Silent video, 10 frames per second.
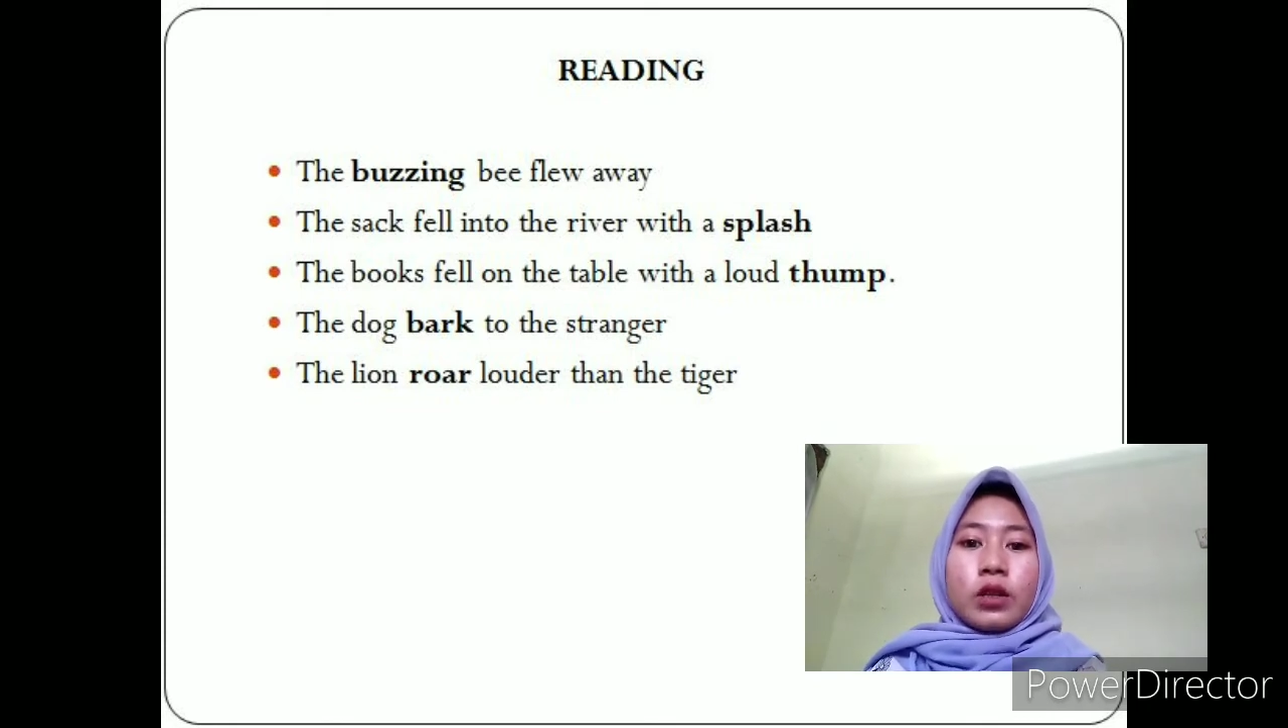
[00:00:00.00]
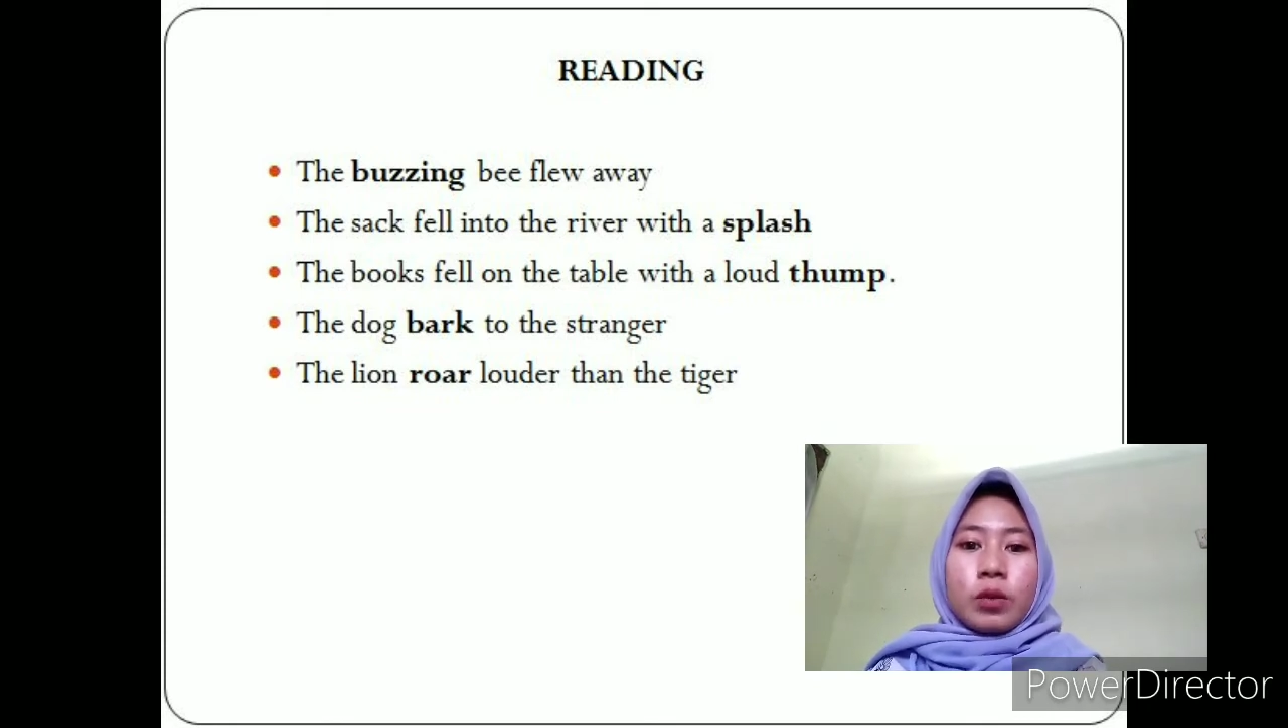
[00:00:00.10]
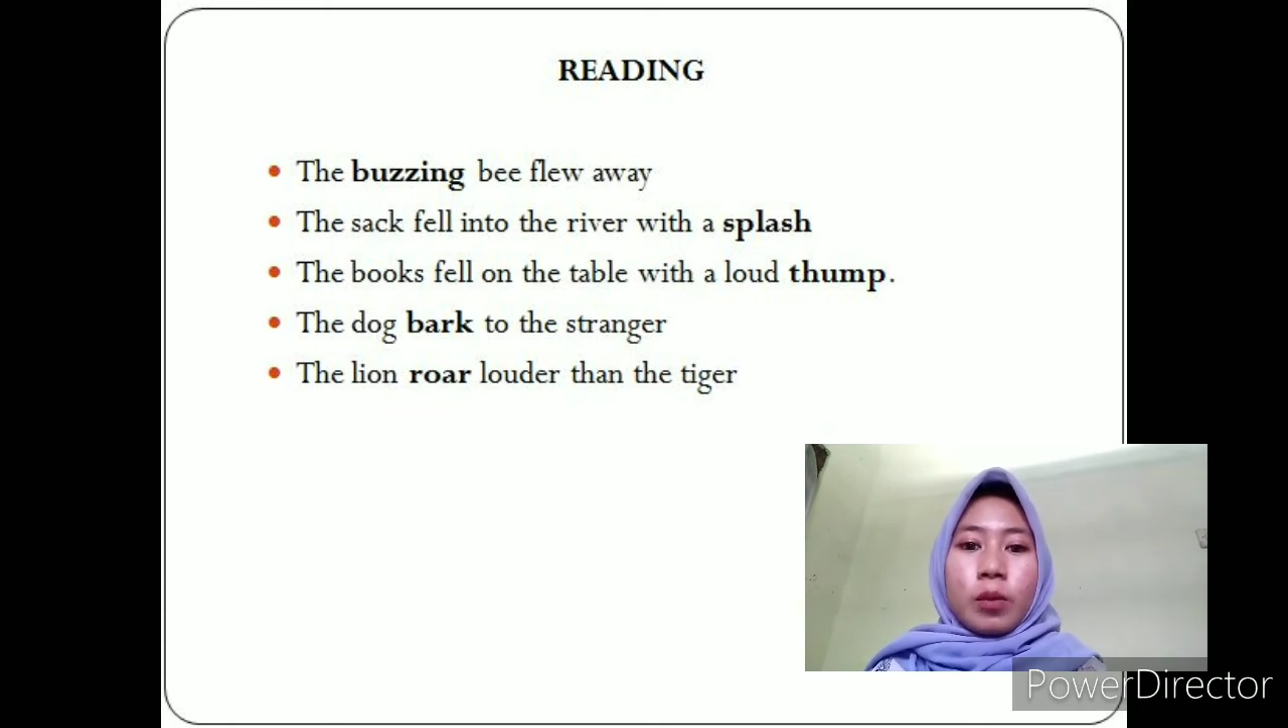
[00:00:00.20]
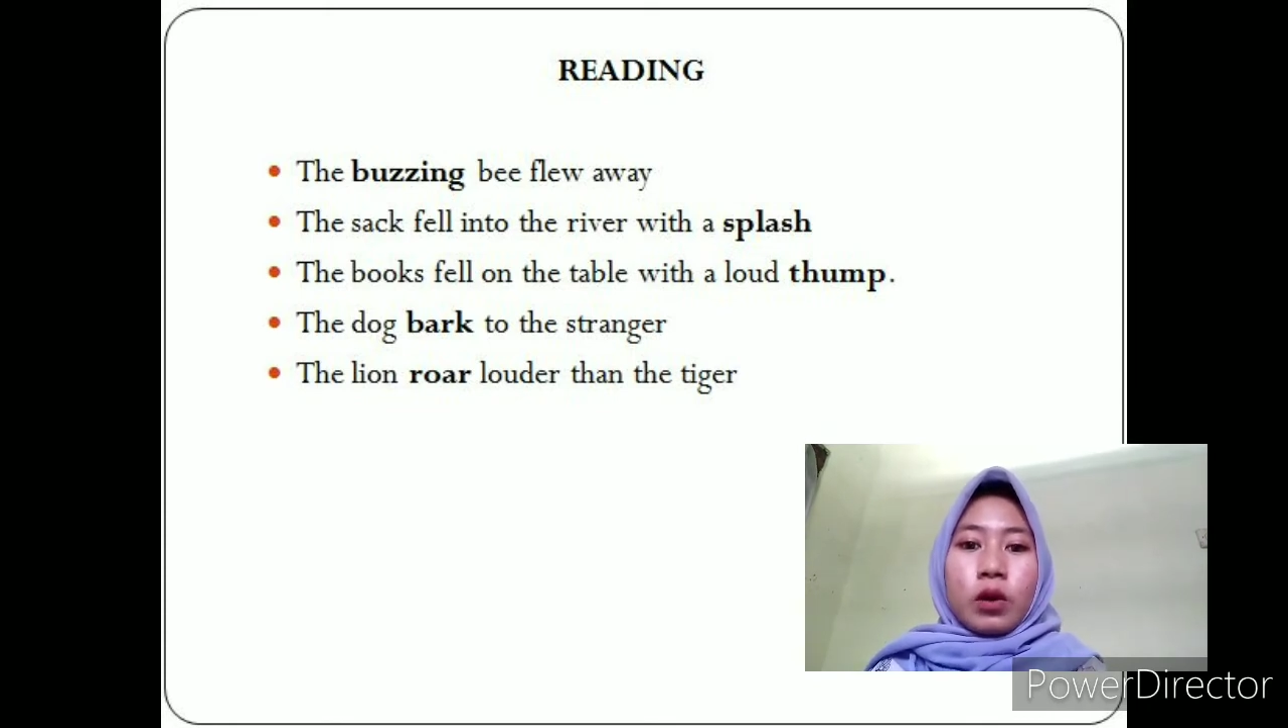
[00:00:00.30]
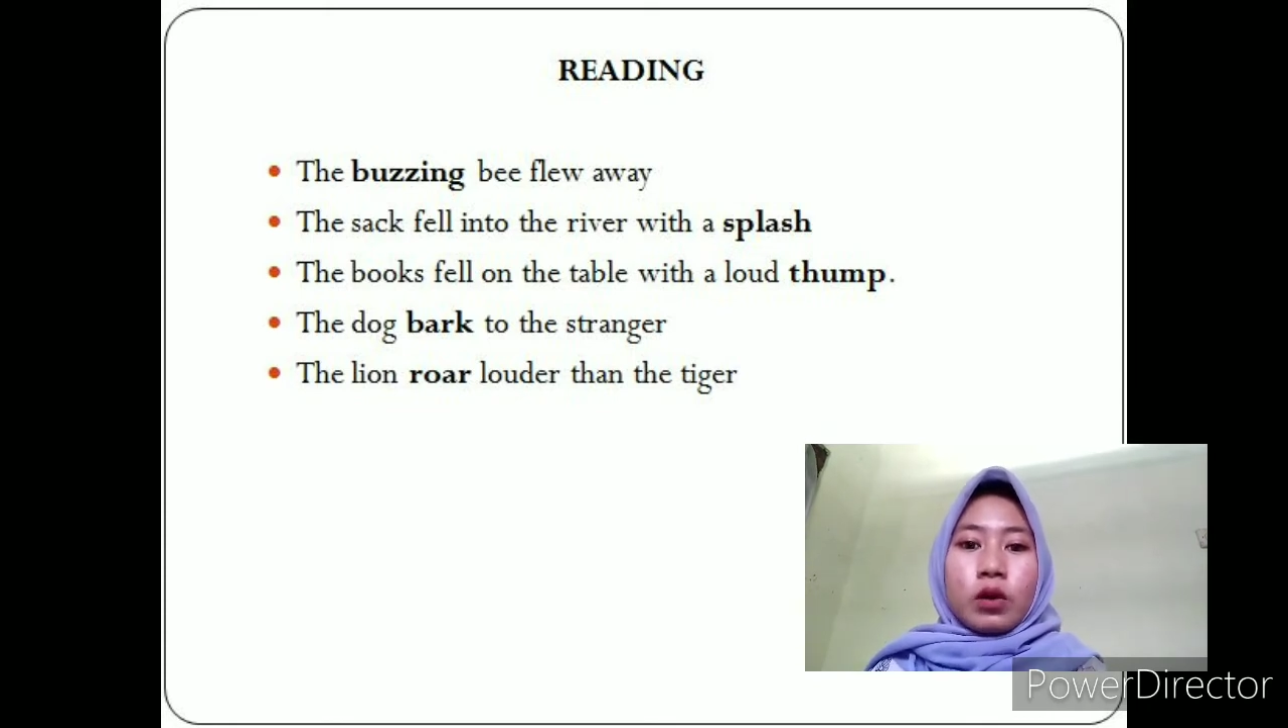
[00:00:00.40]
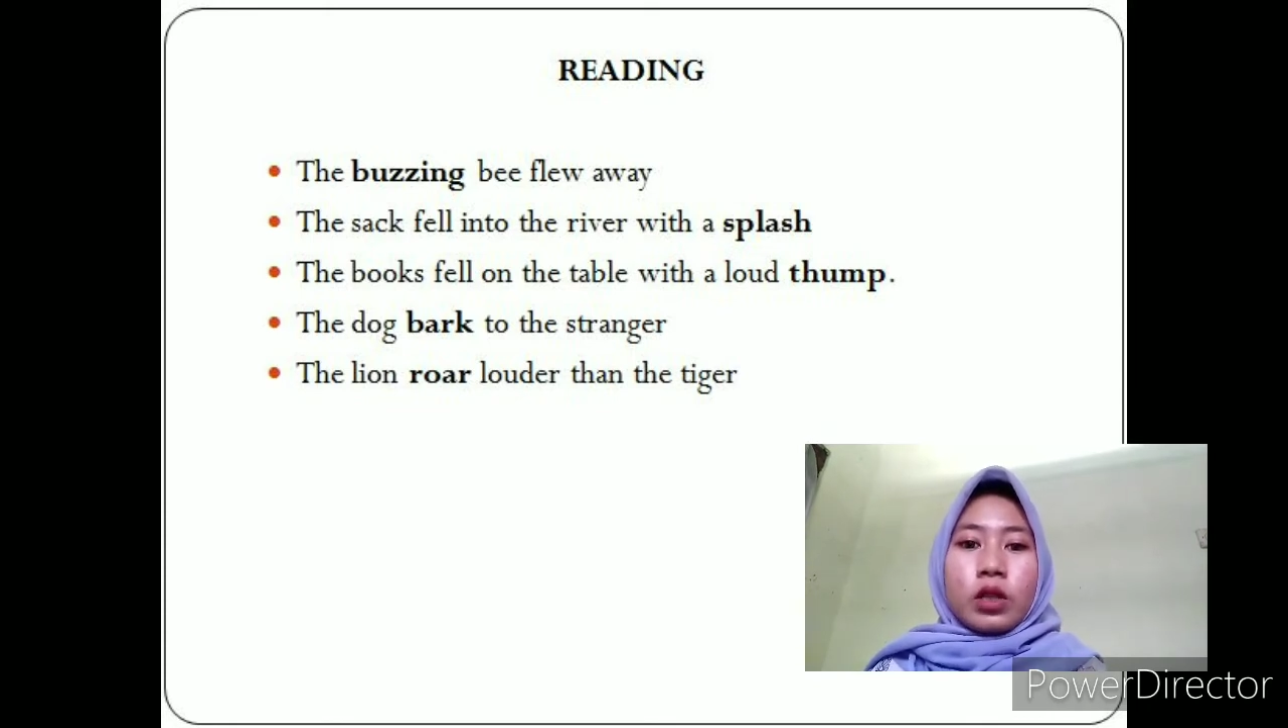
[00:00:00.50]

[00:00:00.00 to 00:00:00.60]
small